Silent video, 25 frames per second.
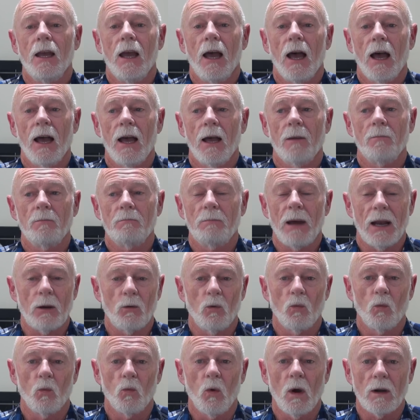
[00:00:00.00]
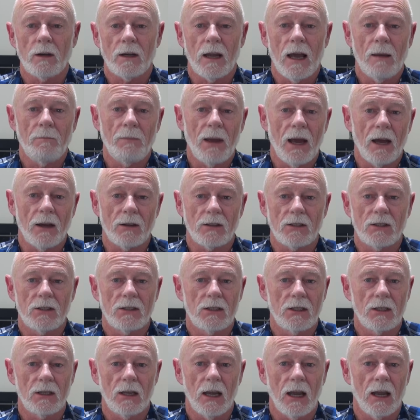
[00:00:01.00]
But what about
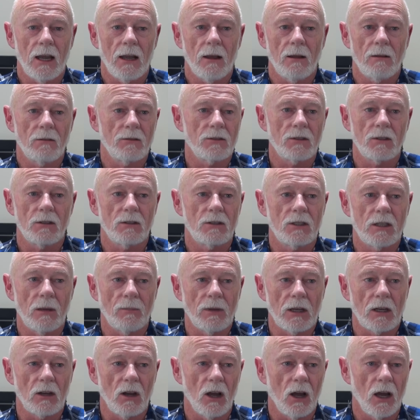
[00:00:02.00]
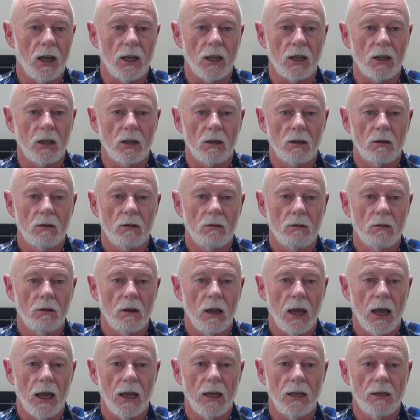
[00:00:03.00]
something like
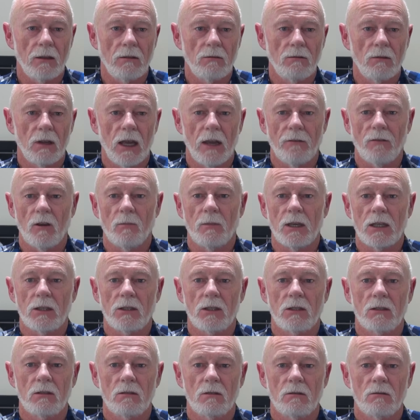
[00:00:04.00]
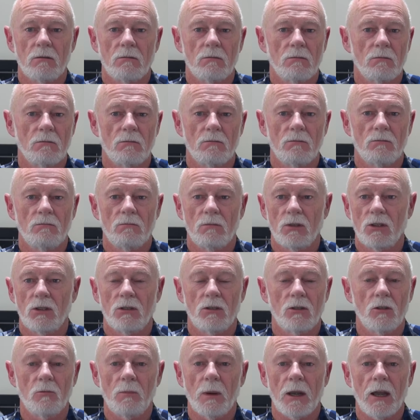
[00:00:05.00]
a FMS
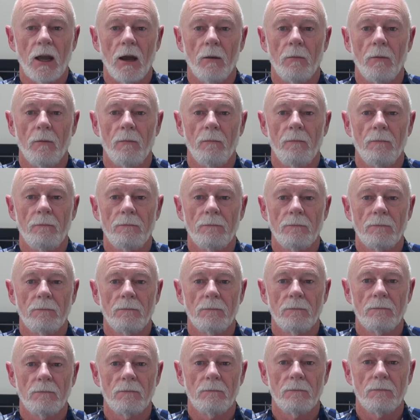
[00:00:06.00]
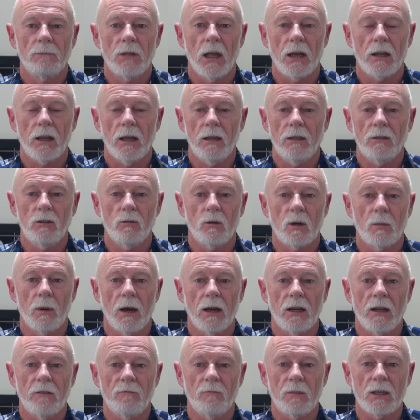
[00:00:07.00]
Super Cub? Okay, you want to
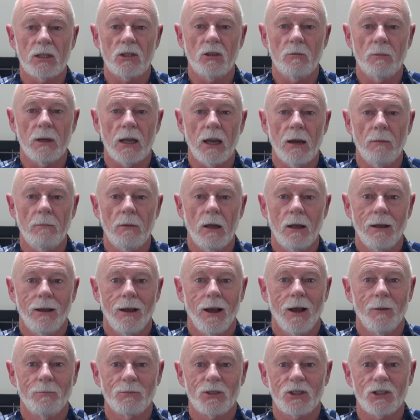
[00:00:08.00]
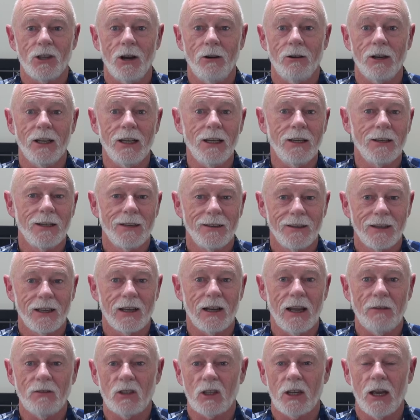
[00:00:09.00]
buy an FMS Super Cub? I'm sorry,
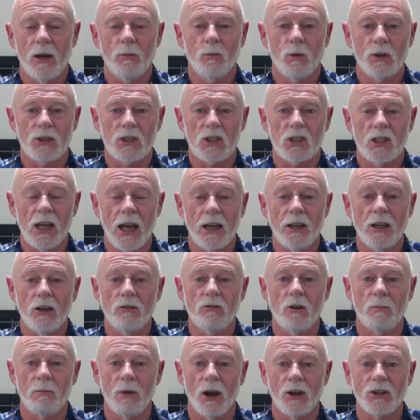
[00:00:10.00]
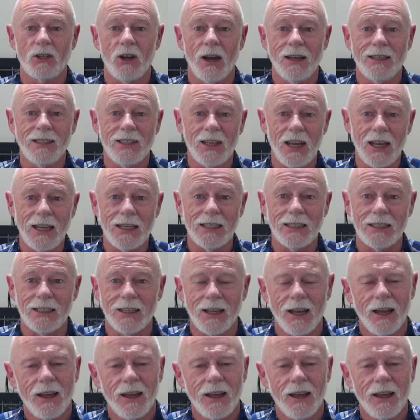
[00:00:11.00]
it'll have to come with standard remote ID.